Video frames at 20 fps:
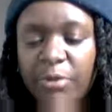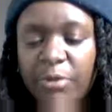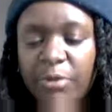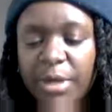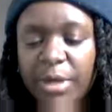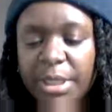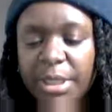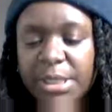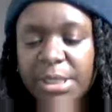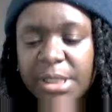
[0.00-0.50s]

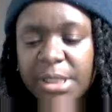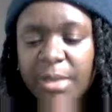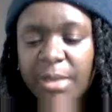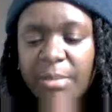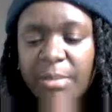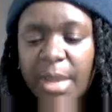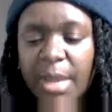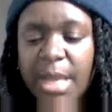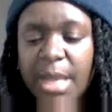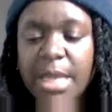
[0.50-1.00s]
easy to
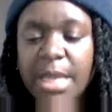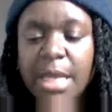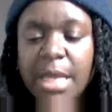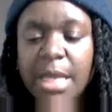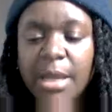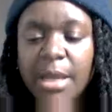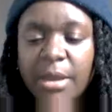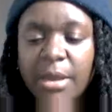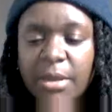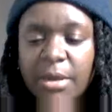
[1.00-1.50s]
make,
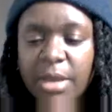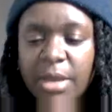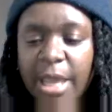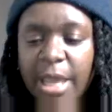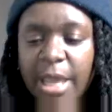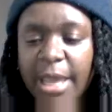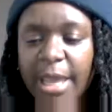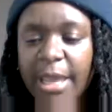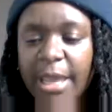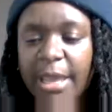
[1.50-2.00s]

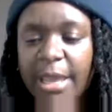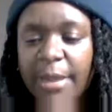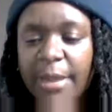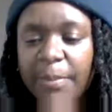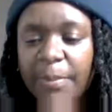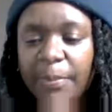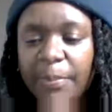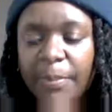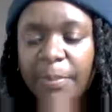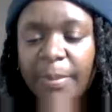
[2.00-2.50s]

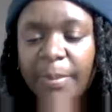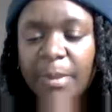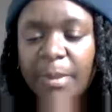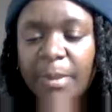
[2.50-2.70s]
and